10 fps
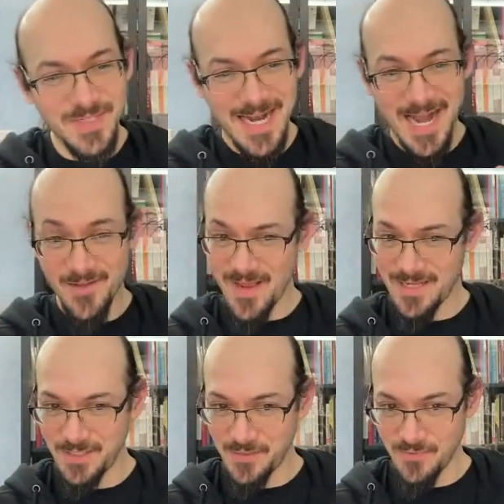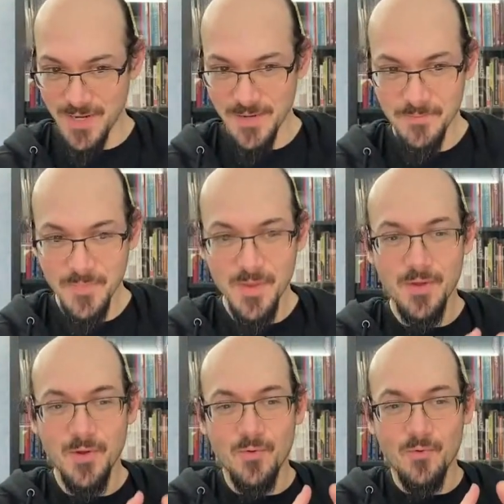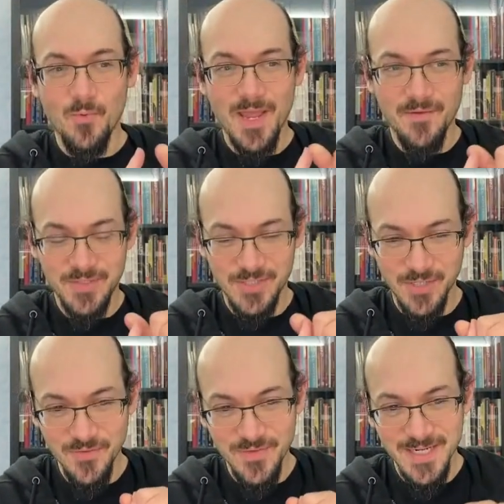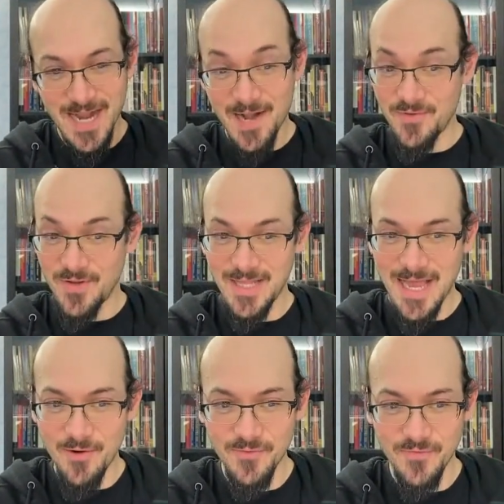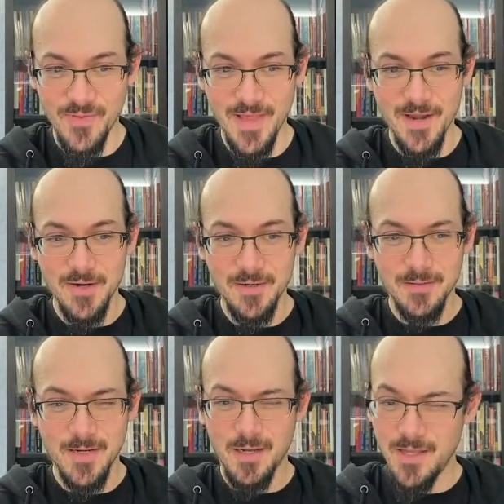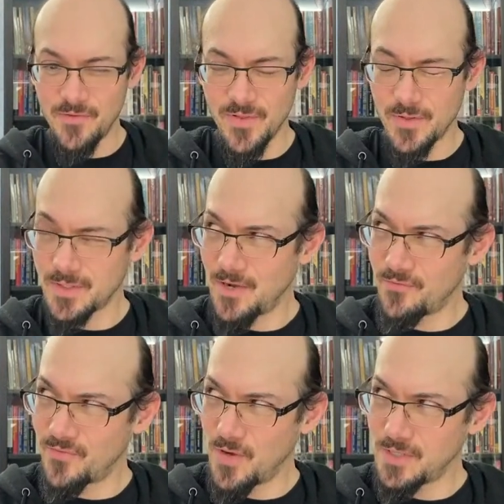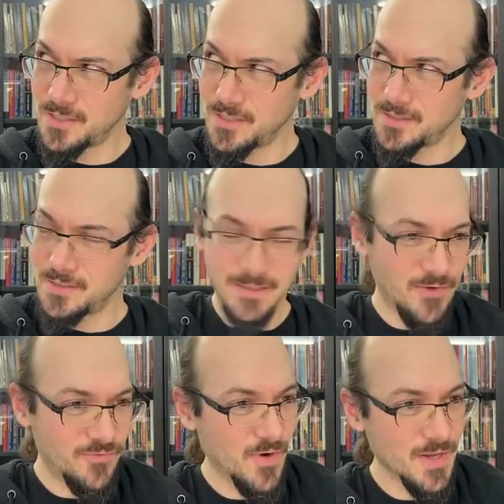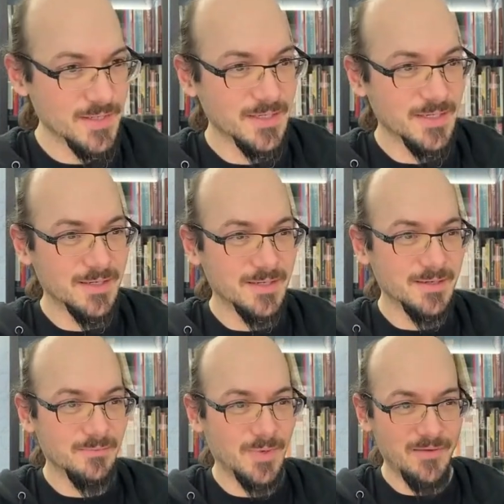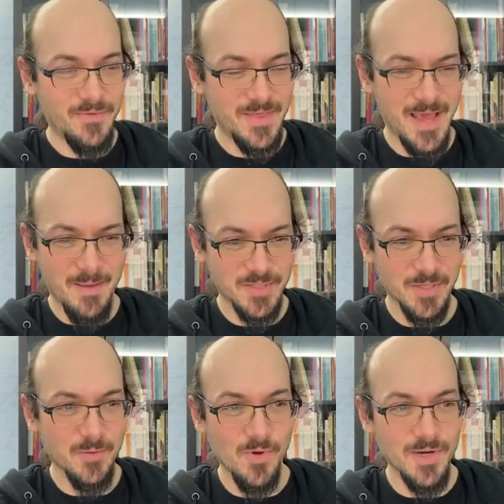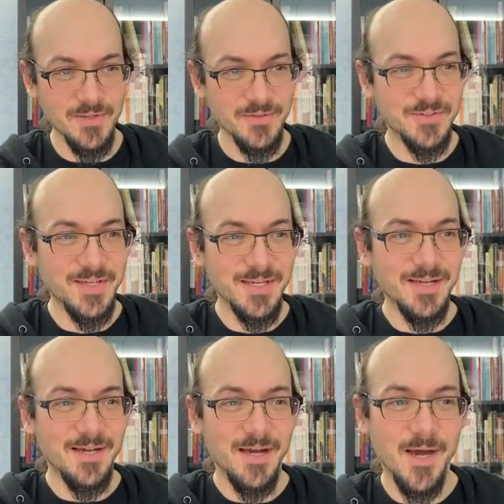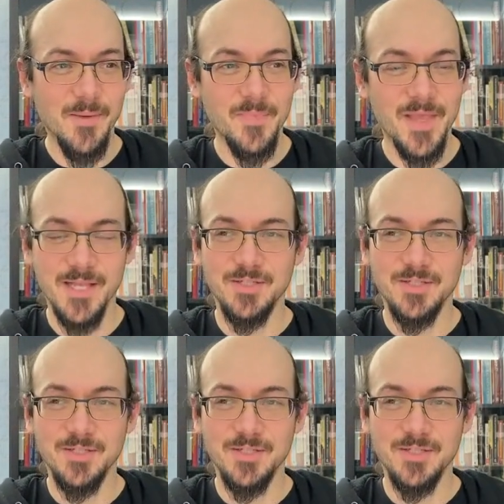it out of S3. We have served it out of Cloudflare, not Cloudflare, CloudFront, whatever the Amazon one is. It's